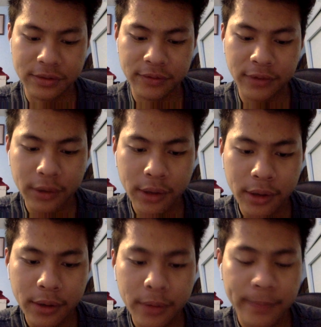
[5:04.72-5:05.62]

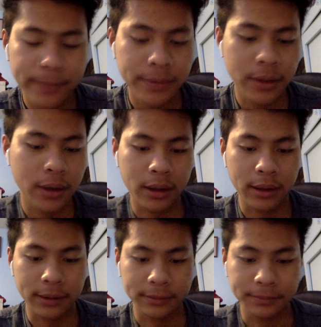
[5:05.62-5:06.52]
photo.
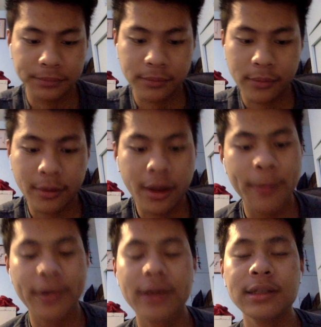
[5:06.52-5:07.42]
Hope
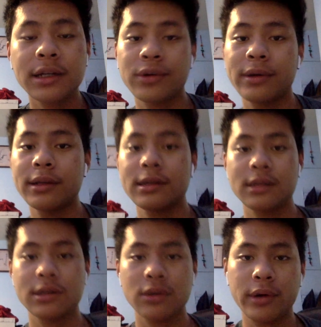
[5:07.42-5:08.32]
you guys enjoyed this
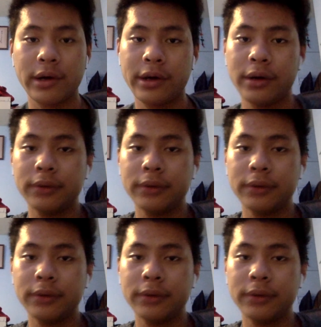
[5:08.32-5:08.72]
tutorial,